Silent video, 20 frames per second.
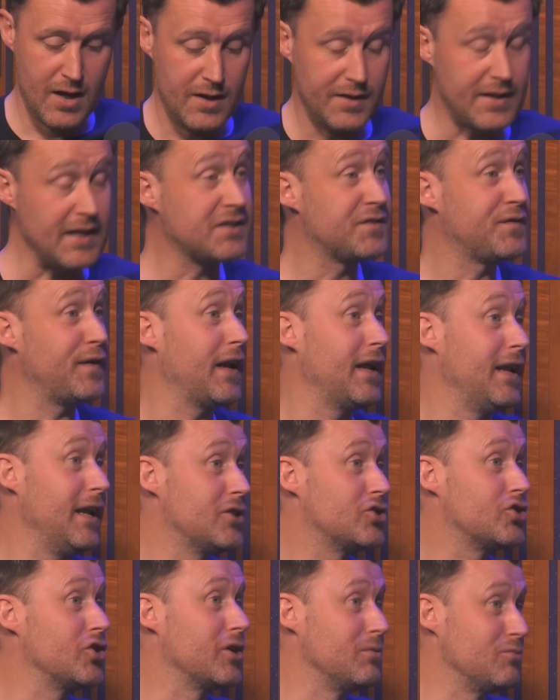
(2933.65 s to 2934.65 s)
This fella
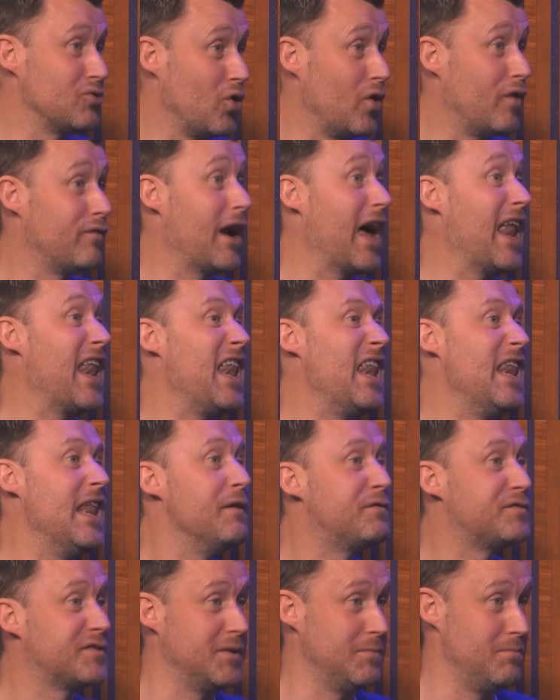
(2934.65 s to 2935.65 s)
literally comes over and
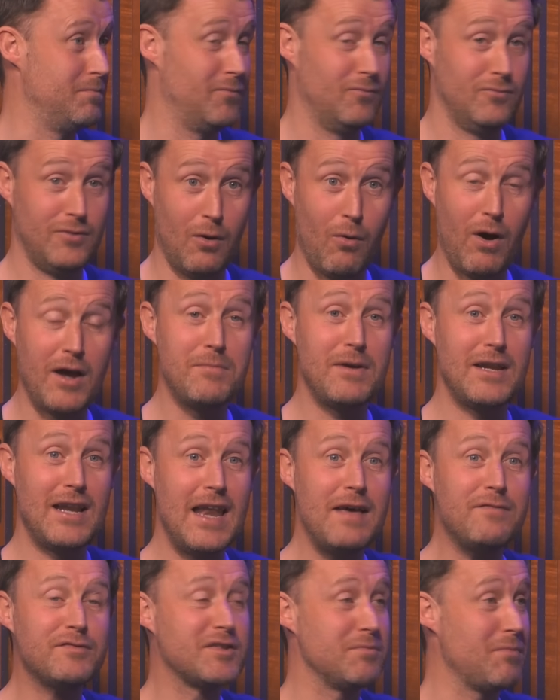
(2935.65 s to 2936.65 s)
lifts him. Now, I mean,
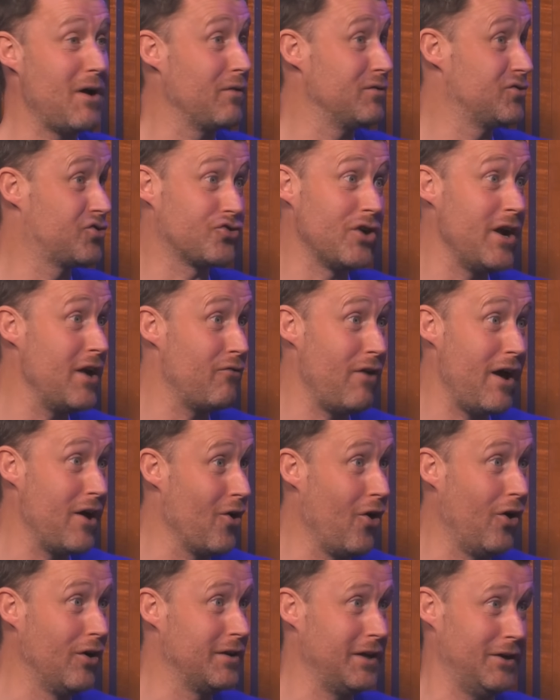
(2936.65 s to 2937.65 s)
lifts him out. Straight red
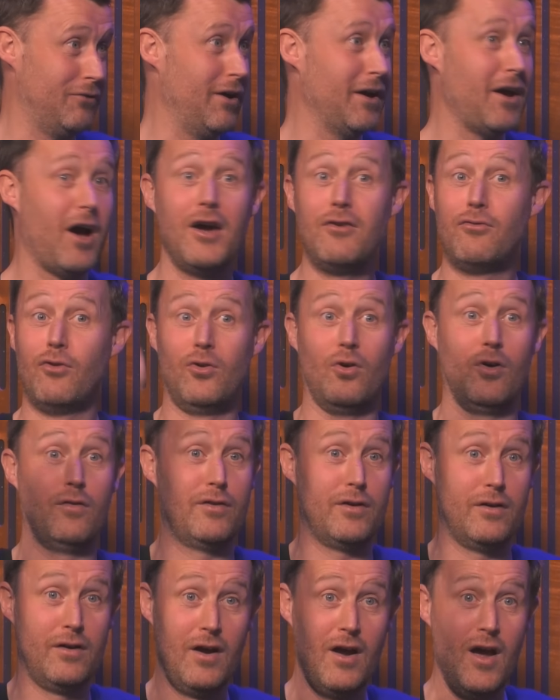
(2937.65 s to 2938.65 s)
all day, right? Mm-hmm. I run
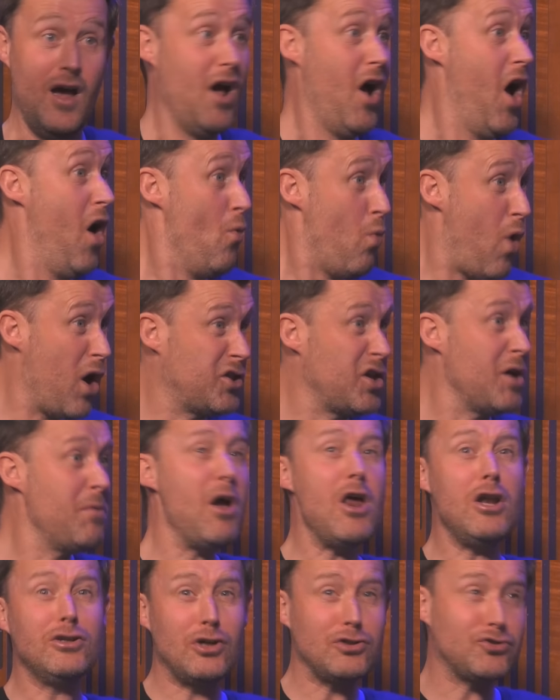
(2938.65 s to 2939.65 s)
over. What do you
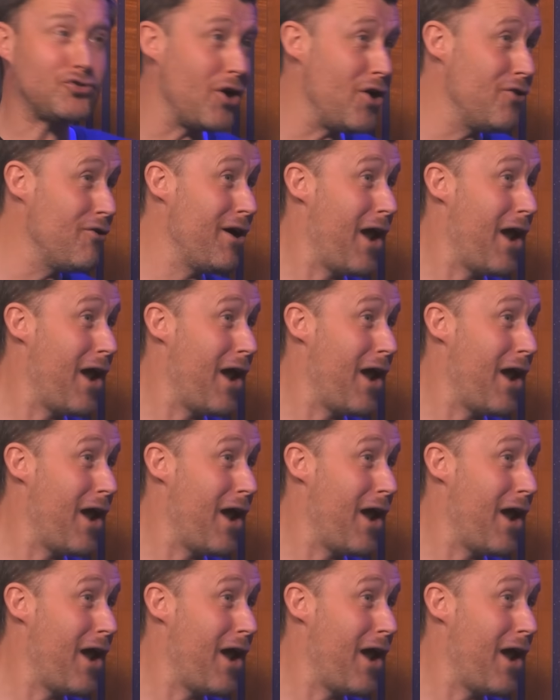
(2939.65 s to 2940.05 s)
mean it's a straight red?